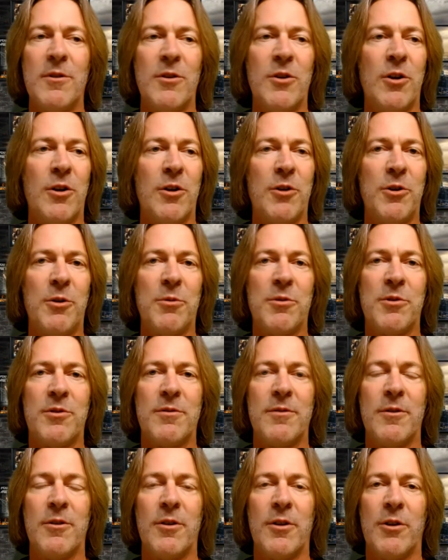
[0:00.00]
you know you were
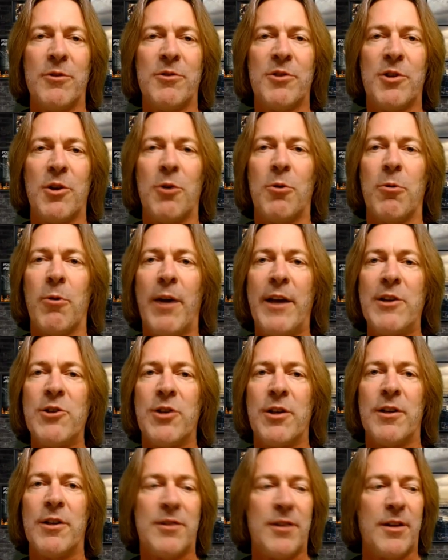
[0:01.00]
you know so
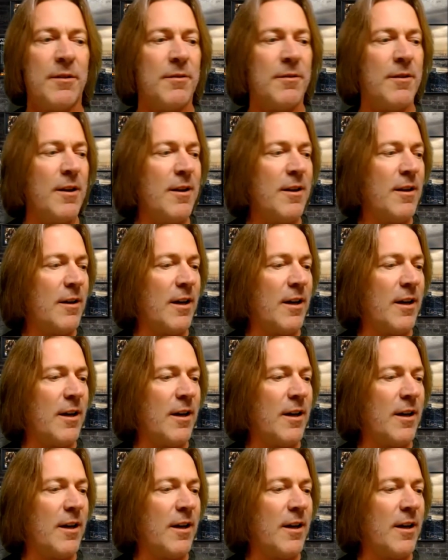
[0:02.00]
gracious and